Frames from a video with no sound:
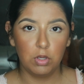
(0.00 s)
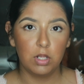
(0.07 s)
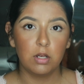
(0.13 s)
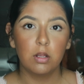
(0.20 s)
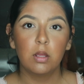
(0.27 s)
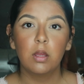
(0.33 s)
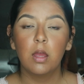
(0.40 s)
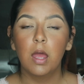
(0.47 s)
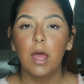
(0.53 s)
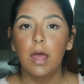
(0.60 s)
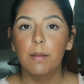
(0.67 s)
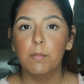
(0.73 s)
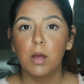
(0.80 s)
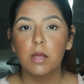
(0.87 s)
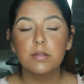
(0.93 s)
good.
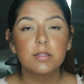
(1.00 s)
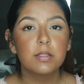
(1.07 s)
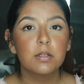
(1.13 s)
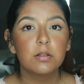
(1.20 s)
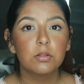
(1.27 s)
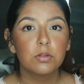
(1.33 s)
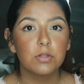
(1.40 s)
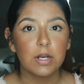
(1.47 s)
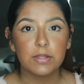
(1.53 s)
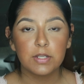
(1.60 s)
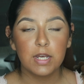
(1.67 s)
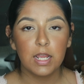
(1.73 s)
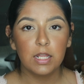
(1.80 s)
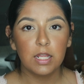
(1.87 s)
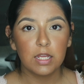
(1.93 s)
Also throughout the
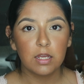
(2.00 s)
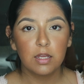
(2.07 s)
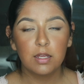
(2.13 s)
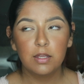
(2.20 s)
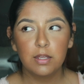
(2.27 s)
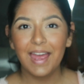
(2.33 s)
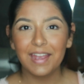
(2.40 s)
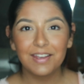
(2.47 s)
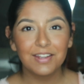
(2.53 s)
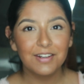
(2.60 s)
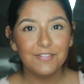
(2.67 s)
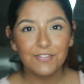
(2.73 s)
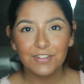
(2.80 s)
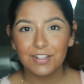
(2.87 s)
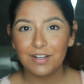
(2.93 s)
day, like, I
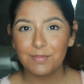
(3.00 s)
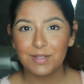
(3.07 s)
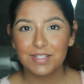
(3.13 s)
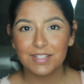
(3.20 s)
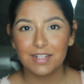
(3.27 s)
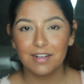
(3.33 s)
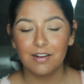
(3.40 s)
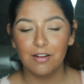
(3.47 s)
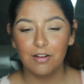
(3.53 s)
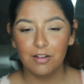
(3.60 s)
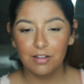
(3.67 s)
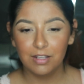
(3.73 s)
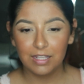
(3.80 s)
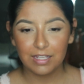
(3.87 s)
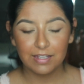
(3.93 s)
couldn't feel it on my skin at
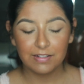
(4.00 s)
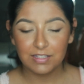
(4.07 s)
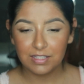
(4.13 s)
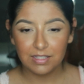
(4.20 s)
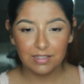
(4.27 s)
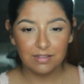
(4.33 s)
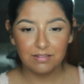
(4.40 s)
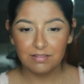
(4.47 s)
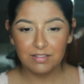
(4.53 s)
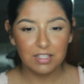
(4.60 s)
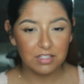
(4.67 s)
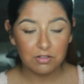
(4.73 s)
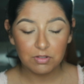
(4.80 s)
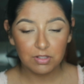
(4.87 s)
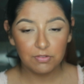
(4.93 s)
all. Like, it
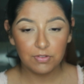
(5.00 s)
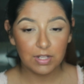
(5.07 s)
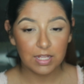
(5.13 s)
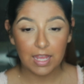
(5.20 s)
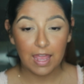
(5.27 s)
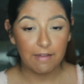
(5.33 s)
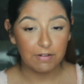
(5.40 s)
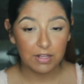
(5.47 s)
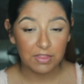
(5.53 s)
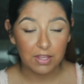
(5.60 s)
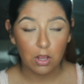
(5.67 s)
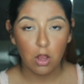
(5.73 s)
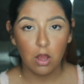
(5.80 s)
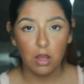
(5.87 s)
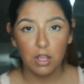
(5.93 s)
doesn't really feel like I have
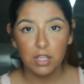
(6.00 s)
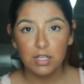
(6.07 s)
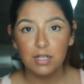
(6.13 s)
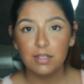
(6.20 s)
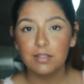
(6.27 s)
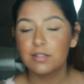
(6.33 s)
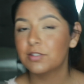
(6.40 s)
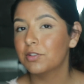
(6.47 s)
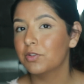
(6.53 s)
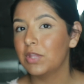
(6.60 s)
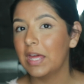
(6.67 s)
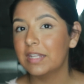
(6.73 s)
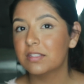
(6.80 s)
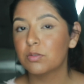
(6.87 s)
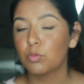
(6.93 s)
anything on, so
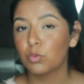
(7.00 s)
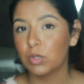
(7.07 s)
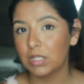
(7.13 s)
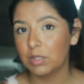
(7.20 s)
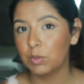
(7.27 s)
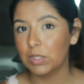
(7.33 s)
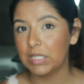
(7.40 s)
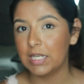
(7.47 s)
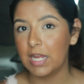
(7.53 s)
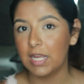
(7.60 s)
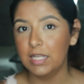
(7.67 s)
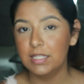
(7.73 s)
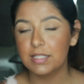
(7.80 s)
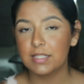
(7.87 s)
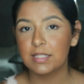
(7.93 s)
that's really, really
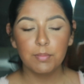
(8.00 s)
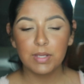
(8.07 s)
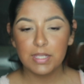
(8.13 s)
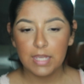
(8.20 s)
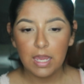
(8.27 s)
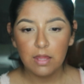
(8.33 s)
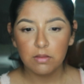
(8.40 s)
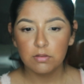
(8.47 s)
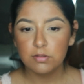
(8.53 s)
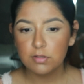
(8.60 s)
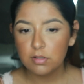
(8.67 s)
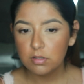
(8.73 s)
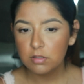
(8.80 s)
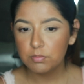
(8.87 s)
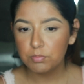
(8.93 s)
nice. But yeah, those
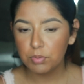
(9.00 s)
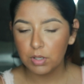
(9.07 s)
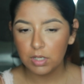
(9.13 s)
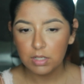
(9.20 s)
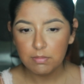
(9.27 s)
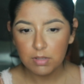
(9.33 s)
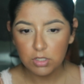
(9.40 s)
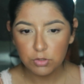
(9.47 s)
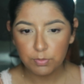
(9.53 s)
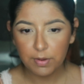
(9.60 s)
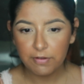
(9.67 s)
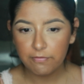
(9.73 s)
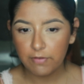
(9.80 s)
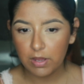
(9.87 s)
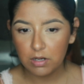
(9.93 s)
are pretty much
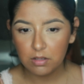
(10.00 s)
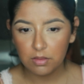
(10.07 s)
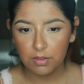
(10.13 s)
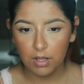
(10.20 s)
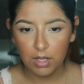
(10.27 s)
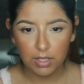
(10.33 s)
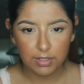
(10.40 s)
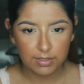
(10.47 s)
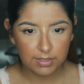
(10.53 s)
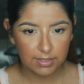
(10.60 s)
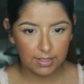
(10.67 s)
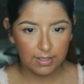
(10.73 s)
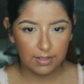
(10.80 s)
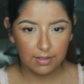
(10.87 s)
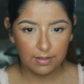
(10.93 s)
my final thoughts.
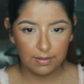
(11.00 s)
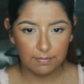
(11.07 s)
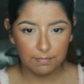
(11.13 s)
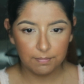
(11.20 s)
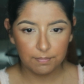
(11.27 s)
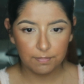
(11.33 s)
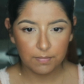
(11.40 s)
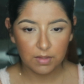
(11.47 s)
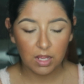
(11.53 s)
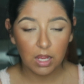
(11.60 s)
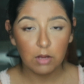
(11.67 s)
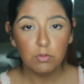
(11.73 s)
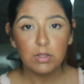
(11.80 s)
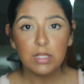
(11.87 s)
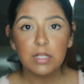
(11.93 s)
I
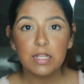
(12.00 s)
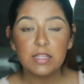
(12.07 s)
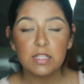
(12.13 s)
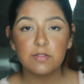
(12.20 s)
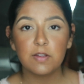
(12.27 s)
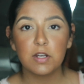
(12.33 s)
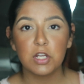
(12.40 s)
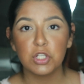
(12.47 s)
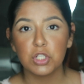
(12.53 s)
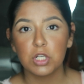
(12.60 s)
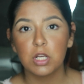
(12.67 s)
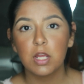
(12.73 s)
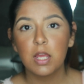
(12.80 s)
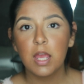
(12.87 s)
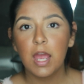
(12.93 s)
really like this
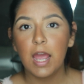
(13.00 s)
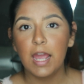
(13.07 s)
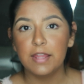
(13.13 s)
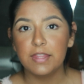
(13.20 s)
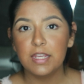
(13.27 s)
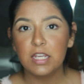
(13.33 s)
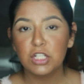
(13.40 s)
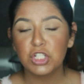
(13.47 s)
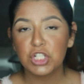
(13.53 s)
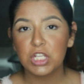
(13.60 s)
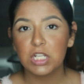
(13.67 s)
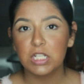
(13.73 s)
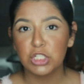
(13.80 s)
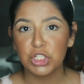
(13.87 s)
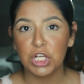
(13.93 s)
foundation. I think I should
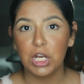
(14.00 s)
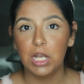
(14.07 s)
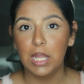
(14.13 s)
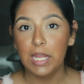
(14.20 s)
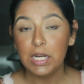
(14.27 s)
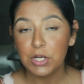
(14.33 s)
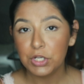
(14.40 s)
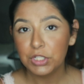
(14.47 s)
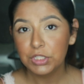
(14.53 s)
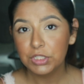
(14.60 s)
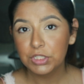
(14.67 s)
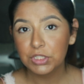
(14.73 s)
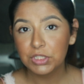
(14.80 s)
get a shade lighter